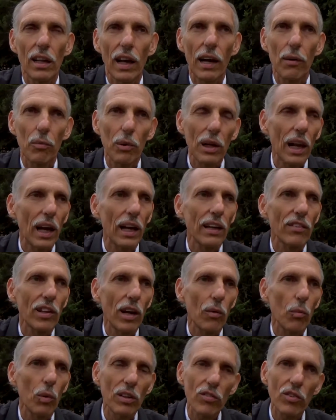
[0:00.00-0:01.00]
I
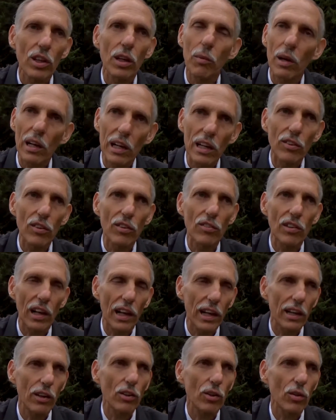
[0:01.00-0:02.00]
realized that once he releases a
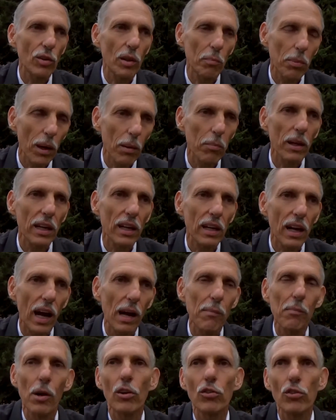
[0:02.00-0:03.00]
letter to the public,
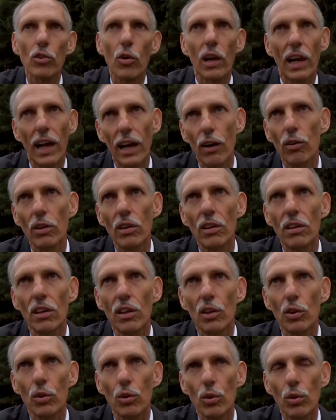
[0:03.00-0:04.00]
I'm also allowed
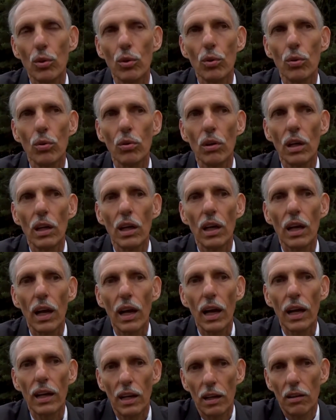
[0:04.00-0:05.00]
to,
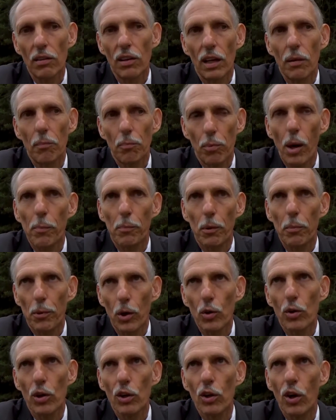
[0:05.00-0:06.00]
in proper
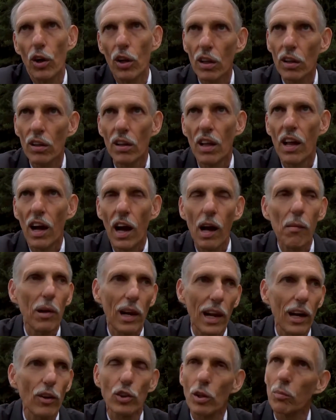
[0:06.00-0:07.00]
protocol,
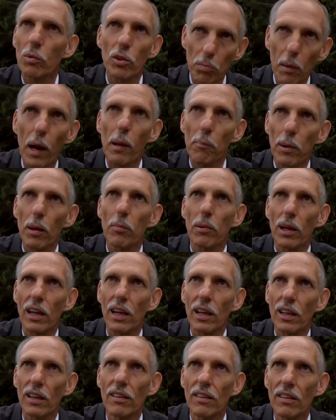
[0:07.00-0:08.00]
I'm allowed to respond
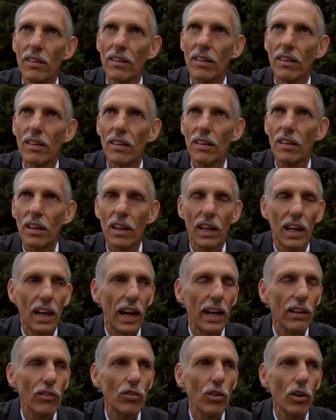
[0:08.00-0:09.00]
publicly.
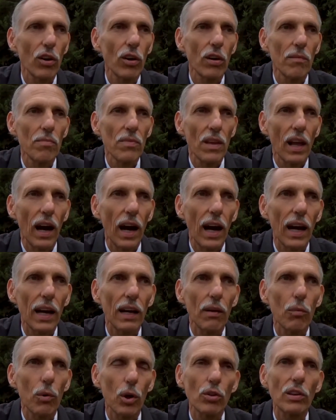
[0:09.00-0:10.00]
And so
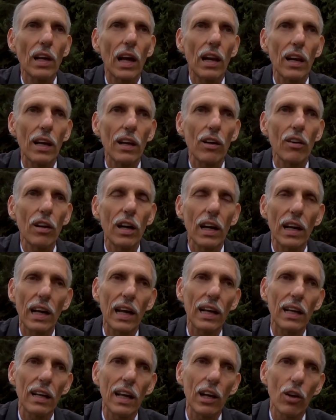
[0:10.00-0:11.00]
I wrote that letter
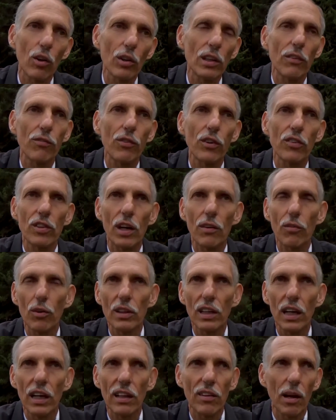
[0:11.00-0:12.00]
and I held it for
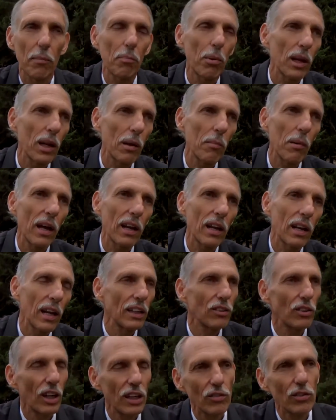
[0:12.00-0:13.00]
several days. I prayed about it.
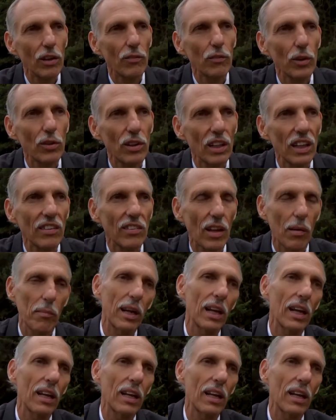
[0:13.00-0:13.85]
I changed a few things.